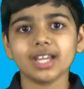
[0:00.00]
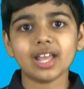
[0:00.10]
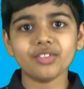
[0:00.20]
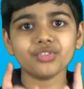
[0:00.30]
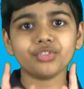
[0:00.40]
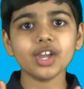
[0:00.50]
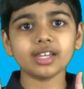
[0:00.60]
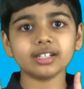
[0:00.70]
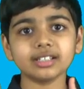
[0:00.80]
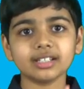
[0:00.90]
And
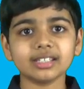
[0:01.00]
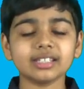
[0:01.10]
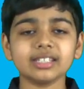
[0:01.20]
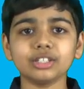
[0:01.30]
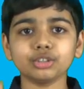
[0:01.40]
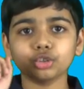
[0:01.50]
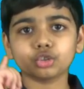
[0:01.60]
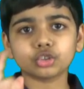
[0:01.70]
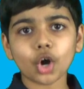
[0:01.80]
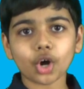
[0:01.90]
then in
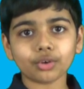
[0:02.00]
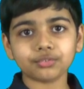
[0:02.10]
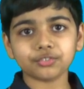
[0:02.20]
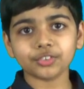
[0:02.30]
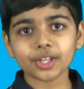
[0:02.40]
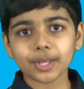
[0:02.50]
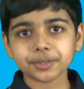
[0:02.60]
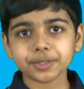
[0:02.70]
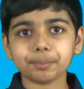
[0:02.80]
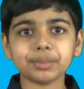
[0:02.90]
golf,
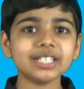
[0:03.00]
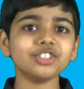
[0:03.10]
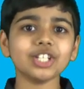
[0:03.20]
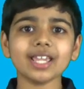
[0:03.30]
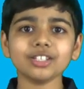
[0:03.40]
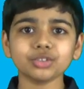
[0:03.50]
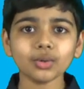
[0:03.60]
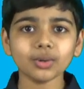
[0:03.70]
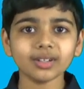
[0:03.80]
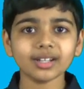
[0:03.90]
the PGA
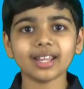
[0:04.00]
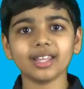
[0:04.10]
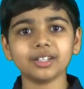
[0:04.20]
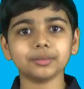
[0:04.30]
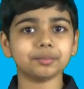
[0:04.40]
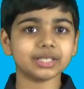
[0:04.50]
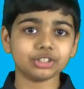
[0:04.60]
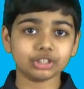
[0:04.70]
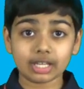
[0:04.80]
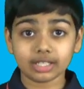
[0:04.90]
Tour and the
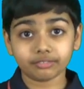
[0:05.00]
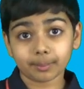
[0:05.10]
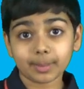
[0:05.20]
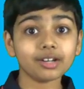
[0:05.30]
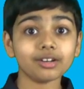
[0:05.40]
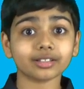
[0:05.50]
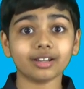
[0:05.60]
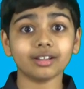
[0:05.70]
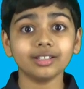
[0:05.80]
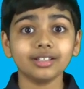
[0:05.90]
PGA of
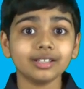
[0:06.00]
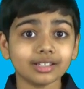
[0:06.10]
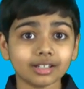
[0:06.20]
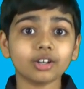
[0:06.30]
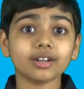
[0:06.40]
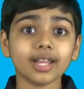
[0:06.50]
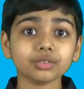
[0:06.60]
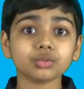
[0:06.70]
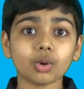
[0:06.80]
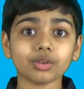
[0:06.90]
America are
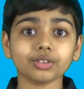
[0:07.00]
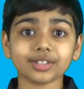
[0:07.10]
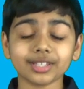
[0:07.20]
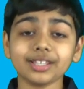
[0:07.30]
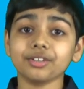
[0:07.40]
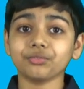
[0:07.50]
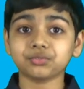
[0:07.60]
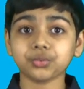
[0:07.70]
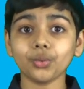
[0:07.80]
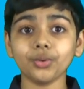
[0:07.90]
headquartered in
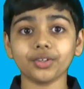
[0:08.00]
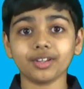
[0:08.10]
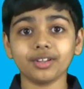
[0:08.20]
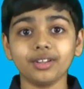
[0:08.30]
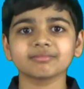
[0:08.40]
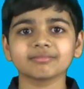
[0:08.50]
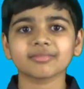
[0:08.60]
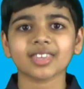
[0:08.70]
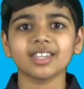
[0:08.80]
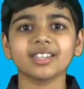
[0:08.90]
Florida.
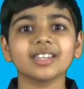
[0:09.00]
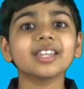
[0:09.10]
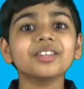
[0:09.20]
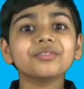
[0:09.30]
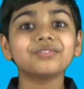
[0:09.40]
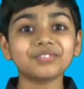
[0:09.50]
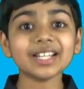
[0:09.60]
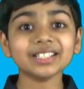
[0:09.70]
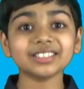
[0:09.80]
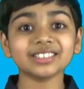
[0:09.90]
And
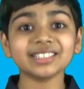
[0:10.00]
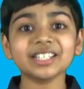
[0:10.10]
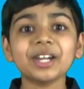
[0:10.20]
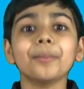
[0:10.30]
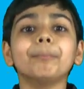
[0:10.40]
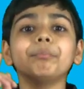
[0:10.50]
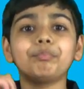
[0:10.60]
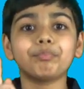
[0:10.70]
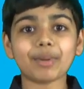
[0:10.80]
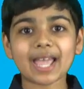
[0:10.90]
finally,
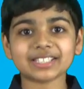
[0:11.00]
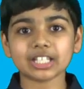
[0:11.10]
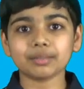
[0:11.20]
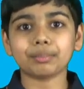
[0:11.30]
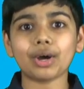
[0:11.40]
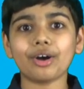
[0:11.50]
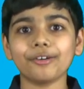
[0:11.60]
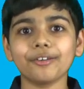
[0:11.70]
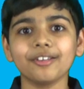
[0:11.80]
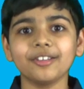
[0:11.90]

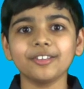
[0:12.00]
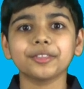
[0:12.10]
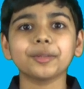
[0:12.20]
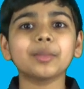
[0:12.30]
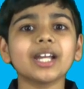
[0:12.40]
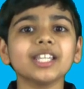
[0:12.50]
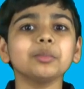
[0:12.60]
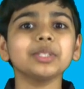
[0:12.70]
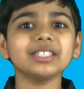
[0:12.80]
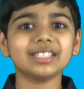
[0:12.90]
basketball. The
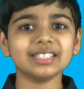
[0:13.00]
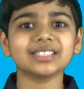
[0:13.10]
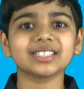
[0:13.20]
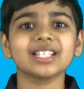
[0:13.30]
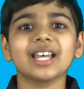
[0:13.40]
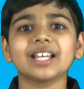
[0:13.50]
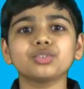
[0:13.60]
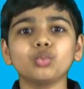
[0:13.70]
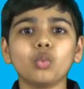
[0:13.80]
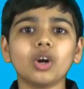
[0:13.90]
Miami Heat
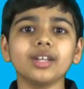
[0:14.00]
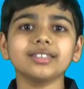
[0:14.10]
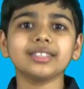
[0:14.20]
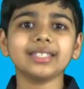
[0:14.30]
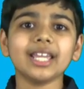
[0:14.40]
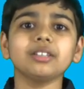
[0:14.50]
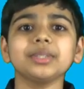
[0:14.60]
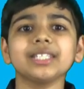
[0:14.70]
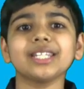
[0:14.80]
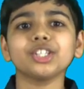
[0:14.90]
has won the
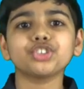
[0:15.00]
NBA